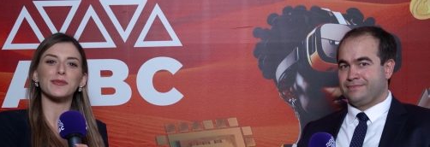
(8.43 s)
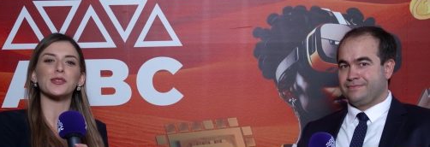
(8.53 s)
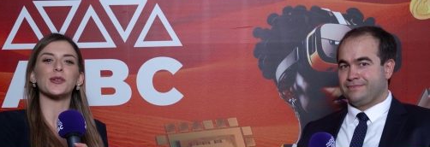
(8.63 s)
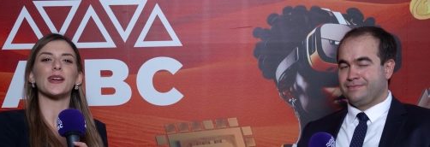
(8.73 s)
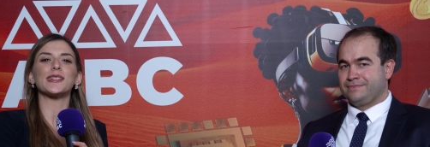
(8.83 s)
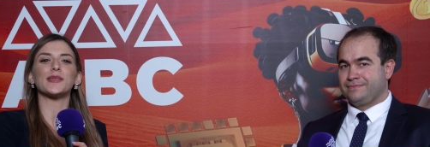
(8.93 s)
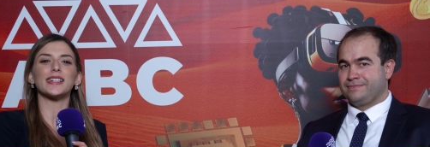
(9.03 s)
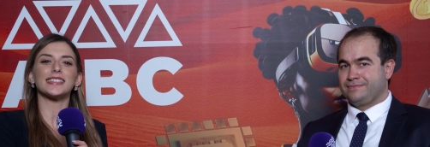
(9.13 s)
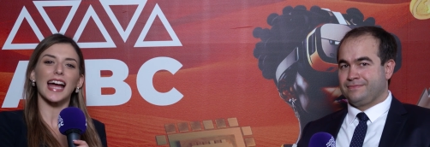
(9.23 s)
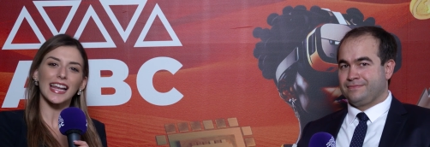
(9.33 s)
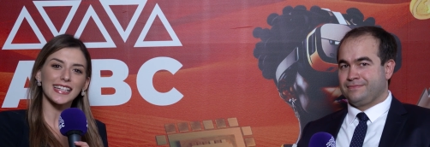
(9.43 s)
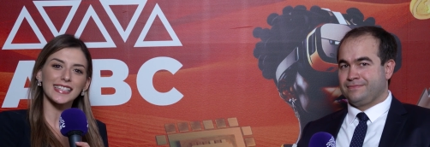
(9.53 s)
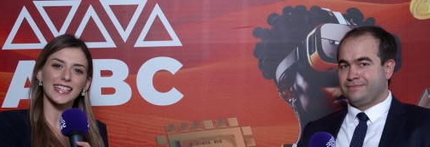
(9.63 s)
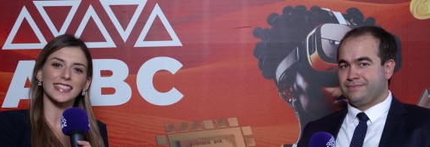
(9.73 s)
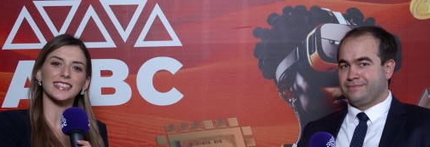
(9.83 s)
Speaker 1: am joined with
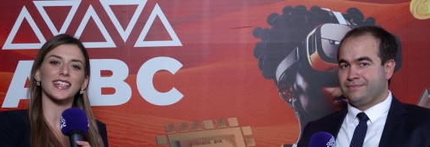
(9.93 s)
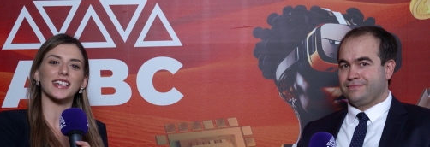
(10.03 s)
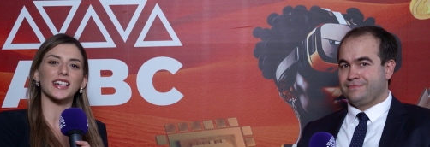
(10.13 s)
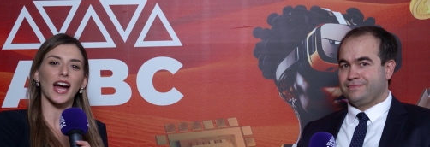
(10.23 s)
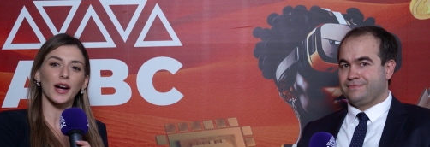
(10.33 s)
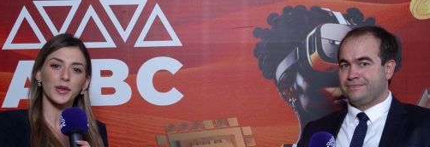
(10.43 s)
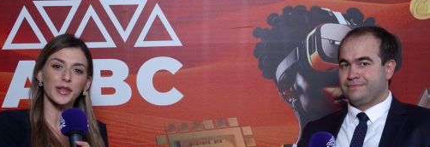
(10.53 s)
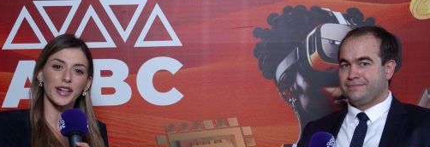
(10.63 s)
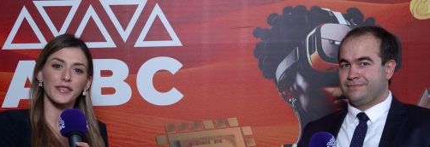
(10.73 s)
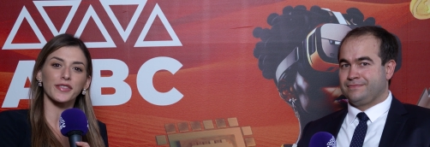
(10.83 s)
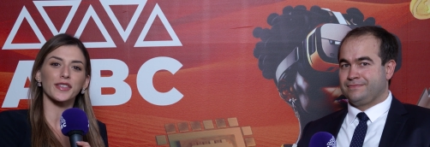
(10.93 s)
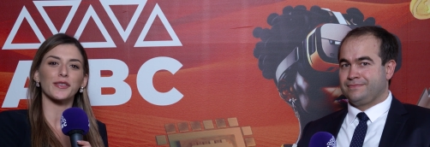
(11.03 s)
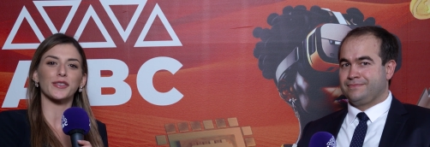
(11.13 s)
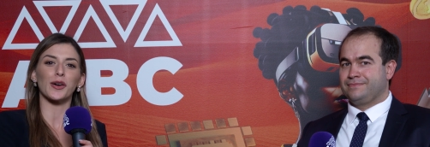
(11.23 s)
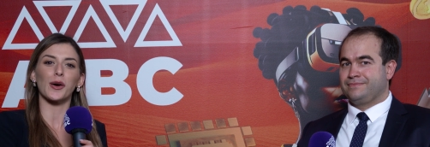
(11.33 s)
Alexander Aukhariev
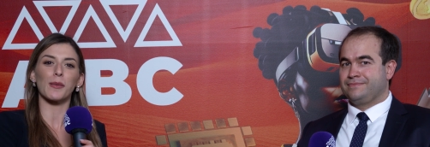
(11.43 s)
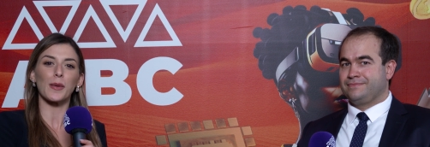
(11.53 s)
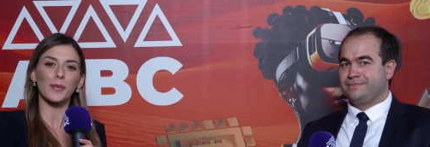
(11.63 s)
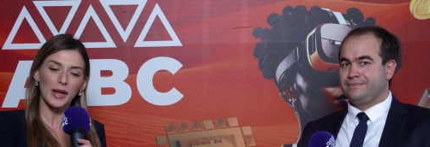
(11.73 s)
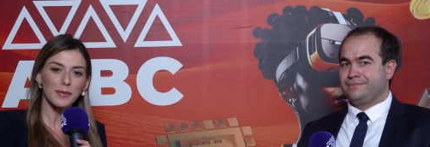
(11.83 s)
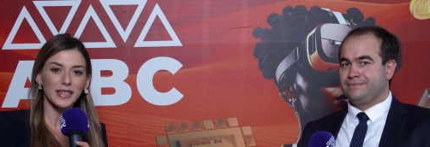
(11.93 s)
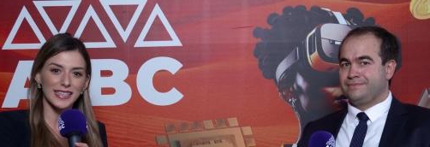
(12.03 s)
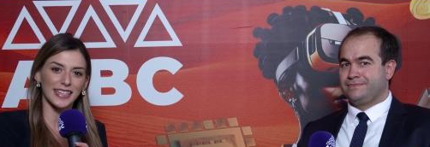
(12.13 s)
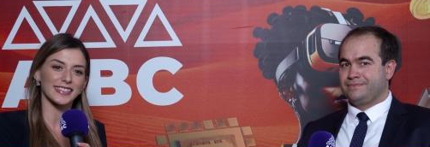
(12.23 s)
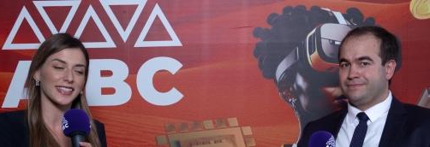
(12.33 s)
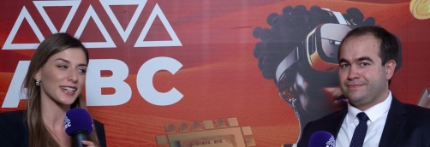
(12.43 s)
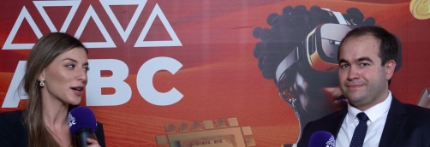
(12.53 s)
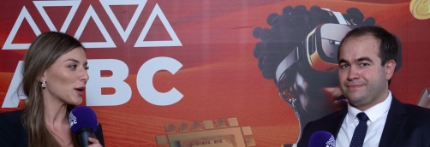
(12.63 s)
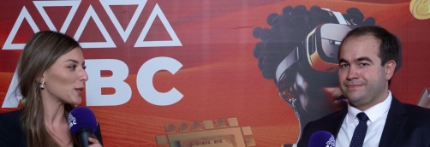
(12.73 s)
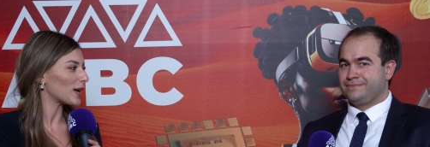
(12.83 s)
from Payment Center.
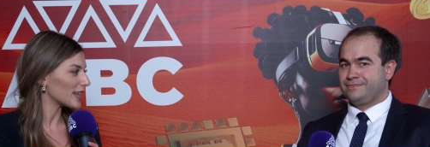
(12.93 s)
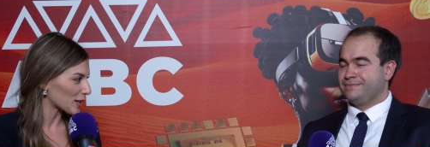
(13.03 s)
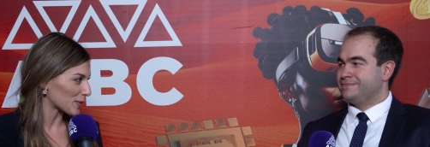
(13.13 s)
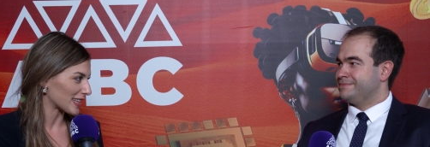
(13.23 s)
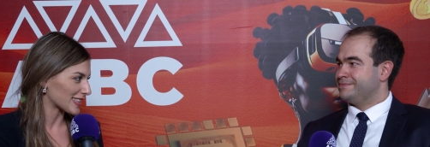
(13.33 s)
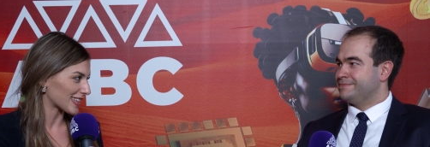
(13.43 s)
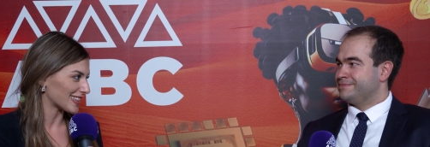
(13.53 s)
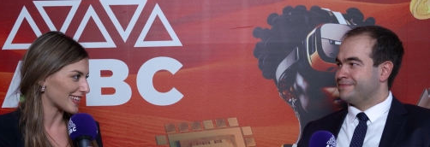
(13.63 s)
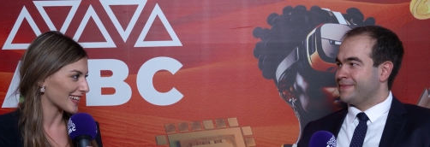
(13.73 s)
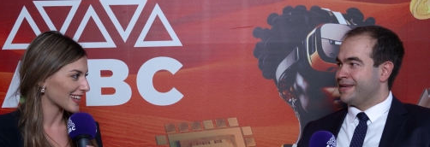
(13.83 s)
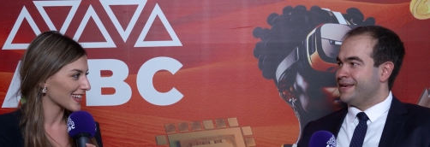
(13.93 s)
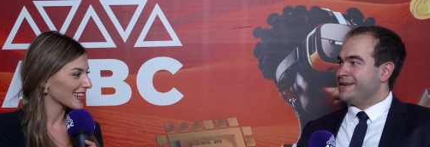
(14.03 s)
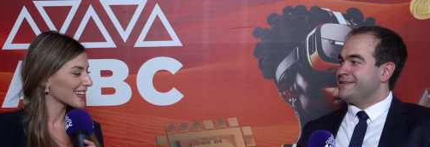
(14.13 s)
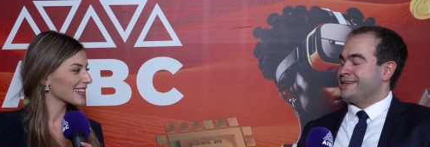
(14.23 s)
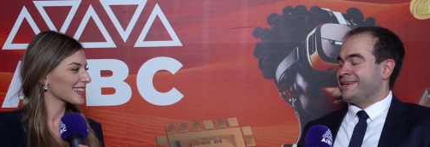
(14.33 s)
Welcome, Alexander.
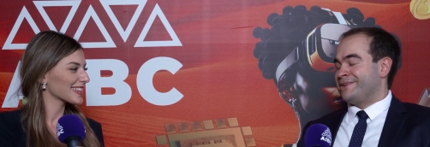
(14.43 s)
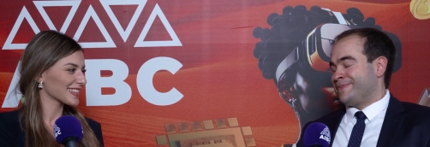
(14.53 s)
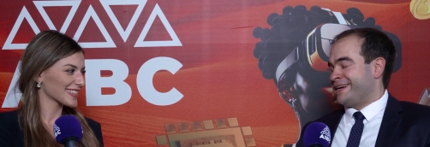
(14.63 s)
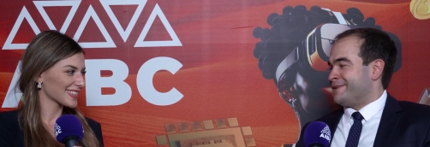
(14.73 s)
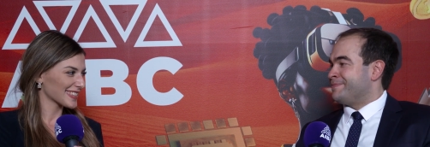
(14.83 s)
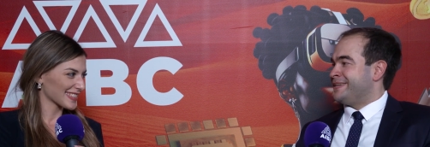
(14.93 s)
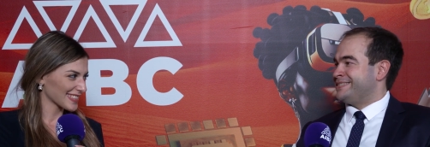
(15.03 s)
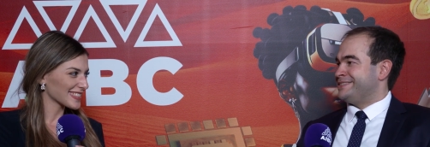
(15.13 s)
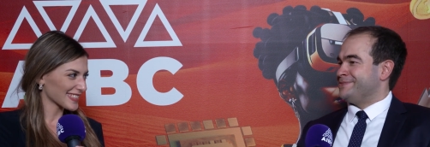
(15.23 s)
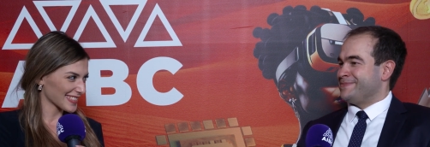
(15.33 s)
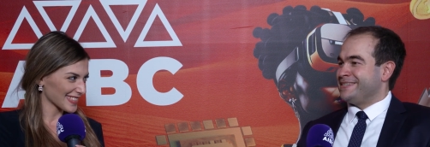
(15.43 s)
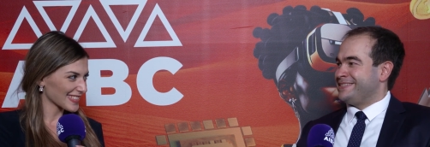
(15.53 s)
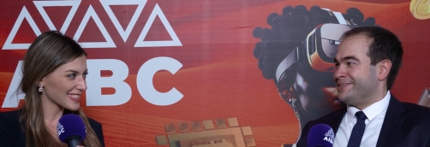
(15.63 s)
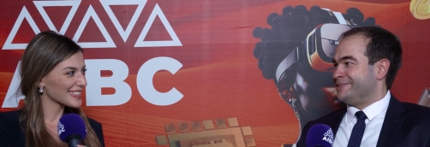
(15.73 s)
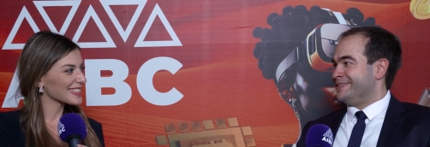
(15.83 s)
Speaker 2: Thank you, Maria. Pleasure to
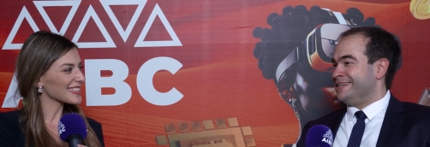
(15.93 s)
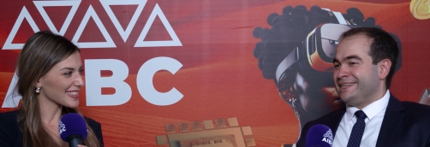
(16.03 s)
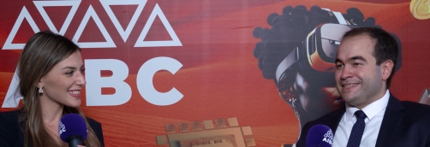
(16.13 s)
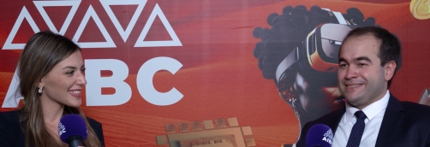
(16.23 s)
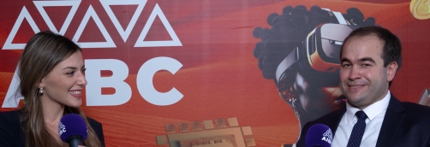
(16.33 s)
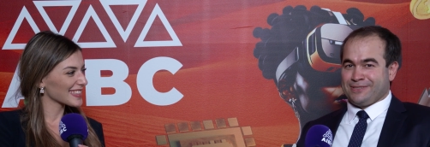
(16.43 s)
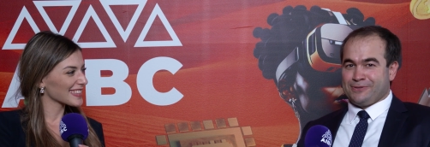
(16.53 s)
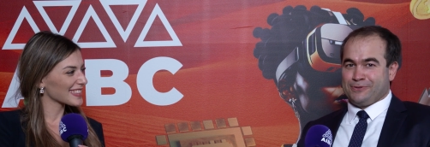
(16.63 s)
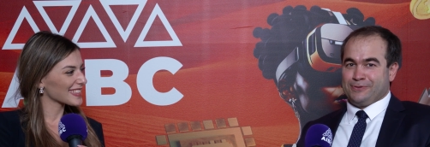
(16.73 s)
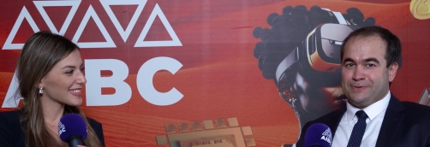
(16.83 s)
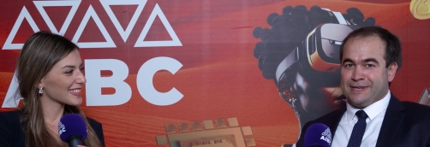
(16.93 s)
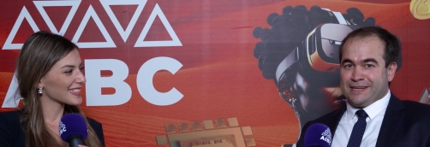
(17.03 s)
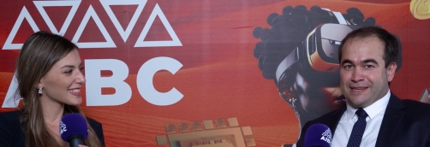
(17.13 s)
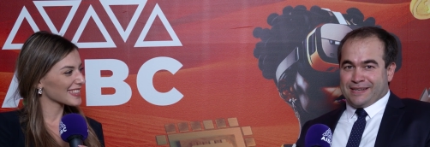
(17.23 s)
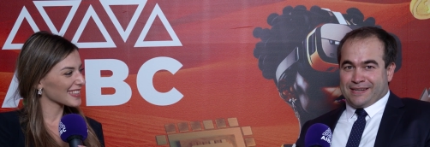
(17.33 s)
meet you. It's so
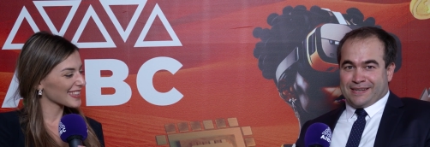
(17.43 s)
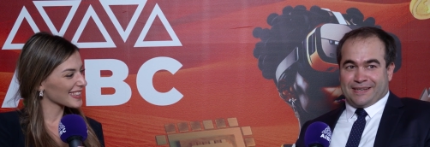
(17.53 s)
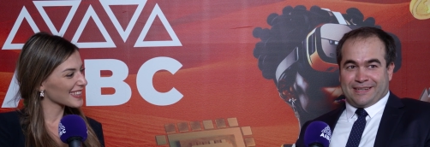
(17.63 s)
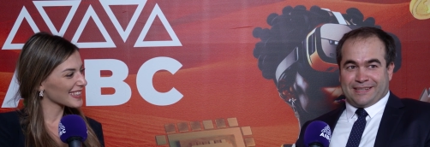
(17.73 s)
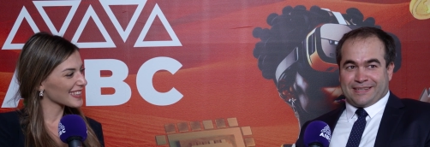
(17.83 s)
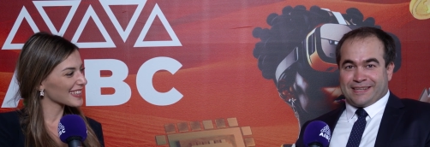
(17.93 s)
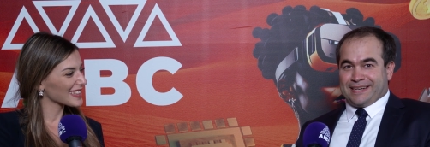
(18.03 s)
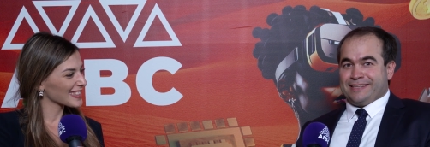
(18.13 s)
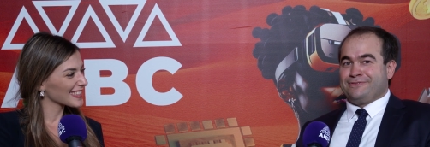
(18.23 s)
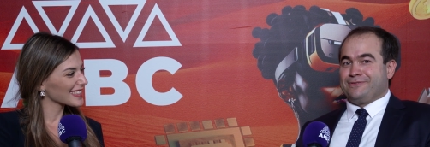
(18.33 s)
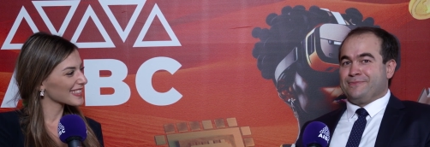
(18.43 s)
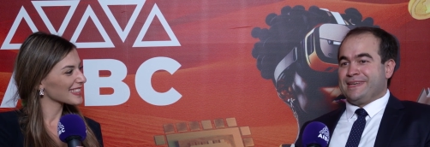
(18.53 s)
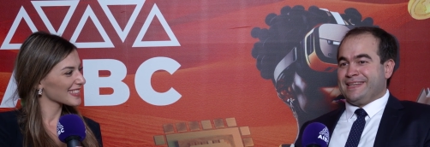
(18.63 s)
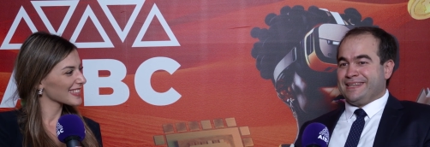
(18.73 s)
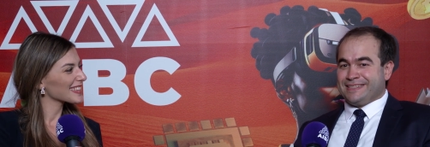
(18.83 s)
uh, great for
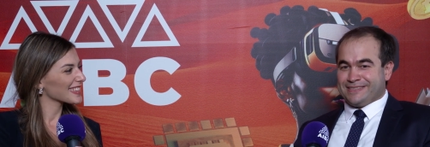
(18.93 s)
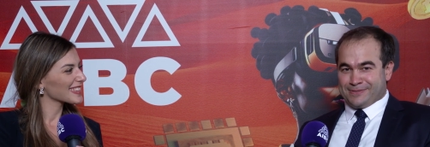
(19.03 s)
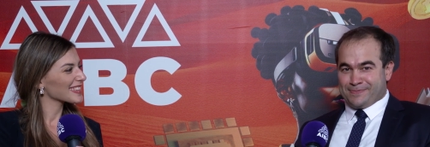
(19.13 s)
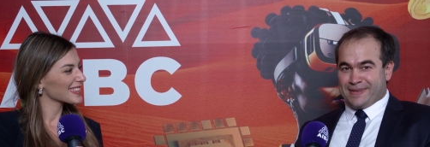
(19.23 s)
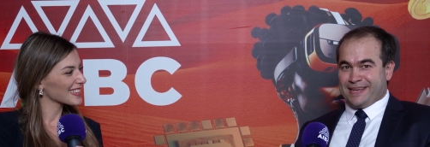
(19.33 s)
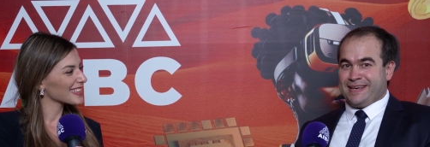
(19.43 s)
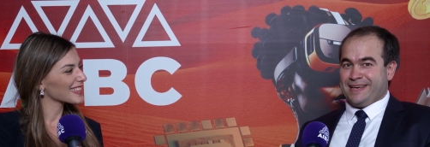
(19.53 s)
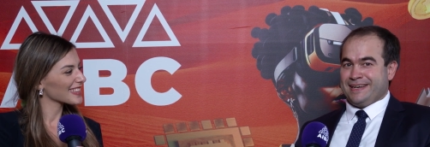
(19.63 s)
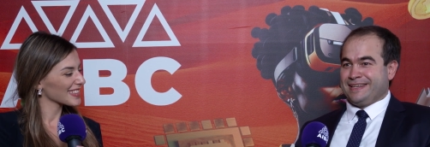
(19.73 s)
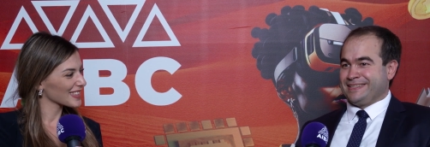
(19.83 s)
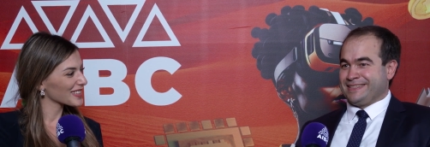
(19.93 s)
me to be here.